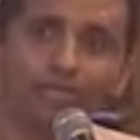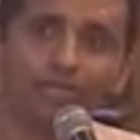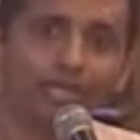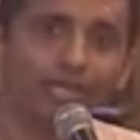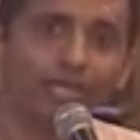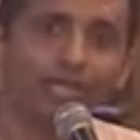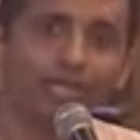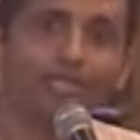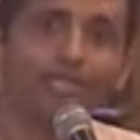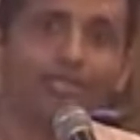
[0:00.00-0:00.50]

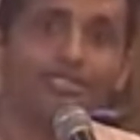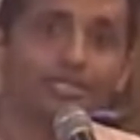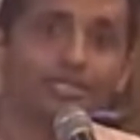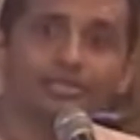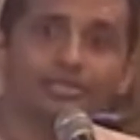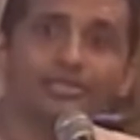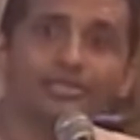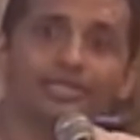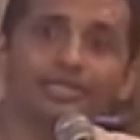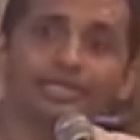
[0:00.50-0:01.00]
he
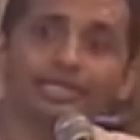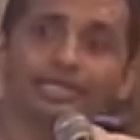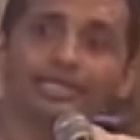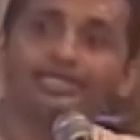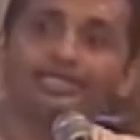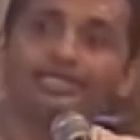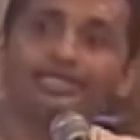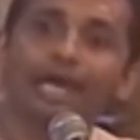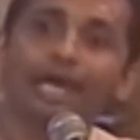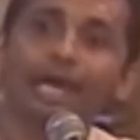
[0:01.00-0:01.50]
just curtailed
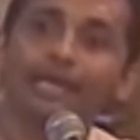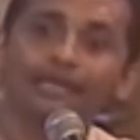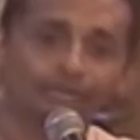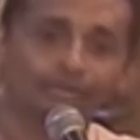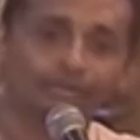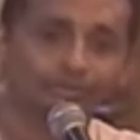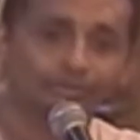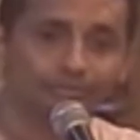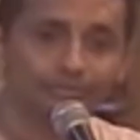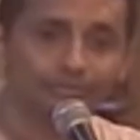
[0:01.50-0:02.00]
his diet.
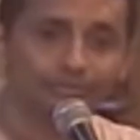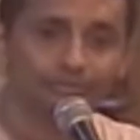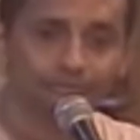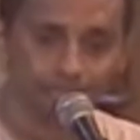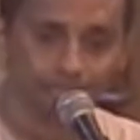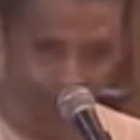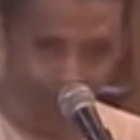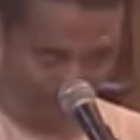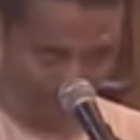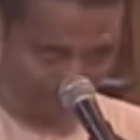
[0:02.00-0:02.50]

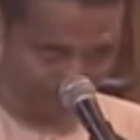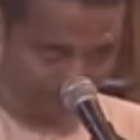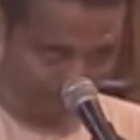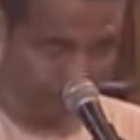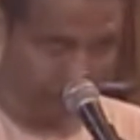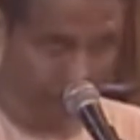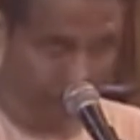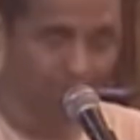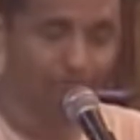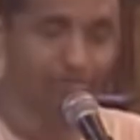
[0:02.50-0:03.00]

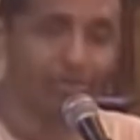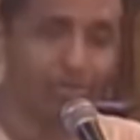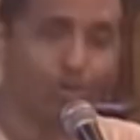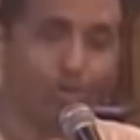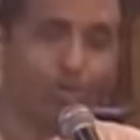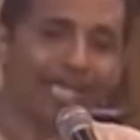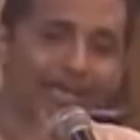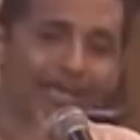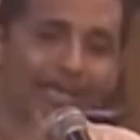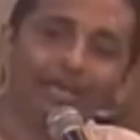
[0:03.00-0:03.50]
He was
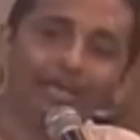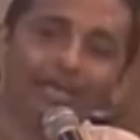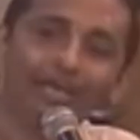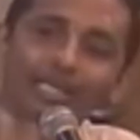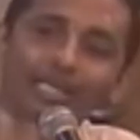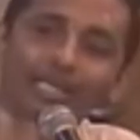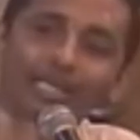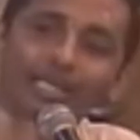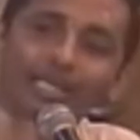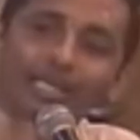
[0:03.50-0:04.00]
only
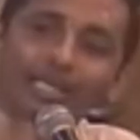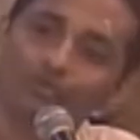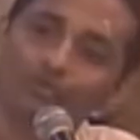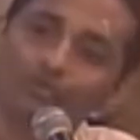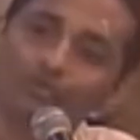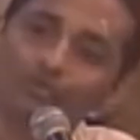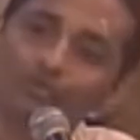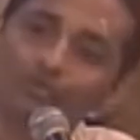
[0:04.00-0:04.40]
having milk and